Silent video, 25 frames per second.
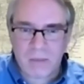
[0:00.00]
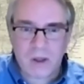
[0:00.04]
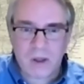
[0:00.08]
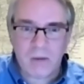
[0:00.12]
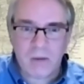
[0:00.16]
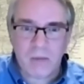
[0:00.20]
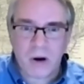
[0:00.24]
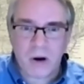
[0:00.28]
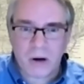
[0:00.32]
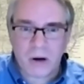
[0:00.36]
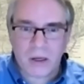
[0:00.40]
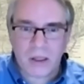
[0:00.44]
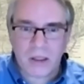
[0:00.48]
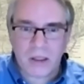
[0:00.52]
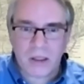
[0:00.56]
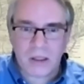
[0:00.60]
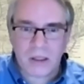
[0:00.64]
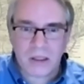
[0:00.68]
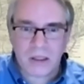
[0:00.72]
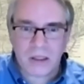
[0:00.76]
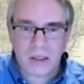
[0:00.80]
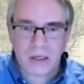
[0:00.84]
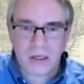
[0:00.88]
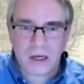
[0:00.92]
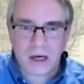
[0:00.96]
They have to
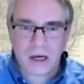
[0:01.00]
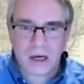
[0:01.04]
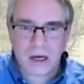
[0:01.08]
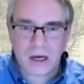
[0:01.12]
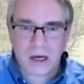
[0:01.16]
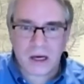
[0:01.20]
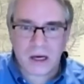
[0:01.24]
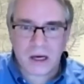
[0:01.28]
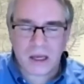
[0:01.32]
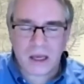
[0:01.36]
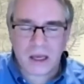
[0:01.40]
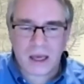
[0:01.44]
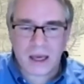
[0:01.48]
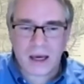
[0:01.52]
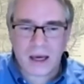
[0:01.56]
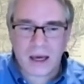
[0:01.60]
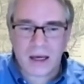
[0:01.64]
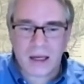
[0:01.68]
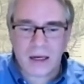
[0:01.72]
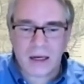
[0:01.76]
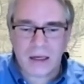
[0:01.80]
escape the Americans